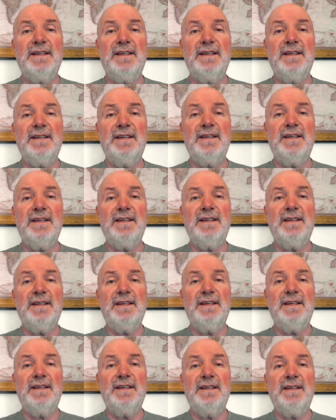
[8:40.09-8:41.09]
Take advantage of my
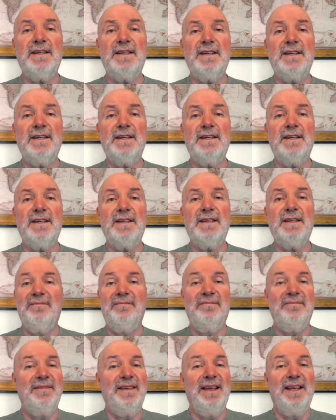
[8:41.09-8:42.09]
experience.
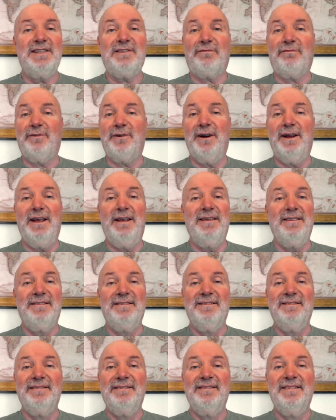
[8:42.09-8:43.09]
It's free.
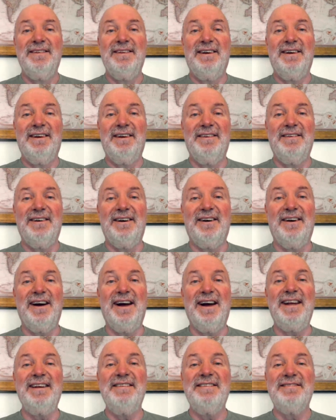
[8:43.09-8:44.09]
All
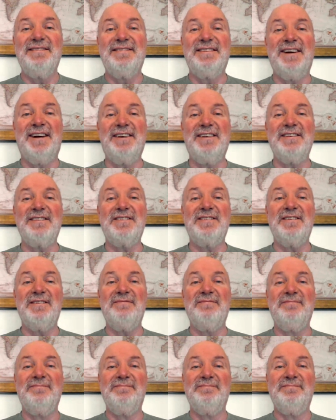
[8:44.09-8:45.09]
right. Talk to you
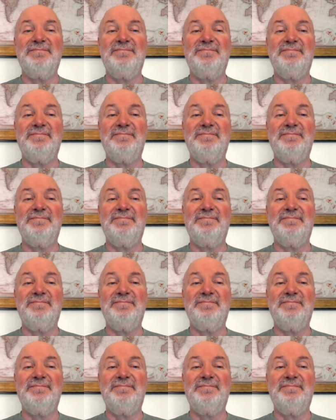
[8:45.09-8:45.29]
soon.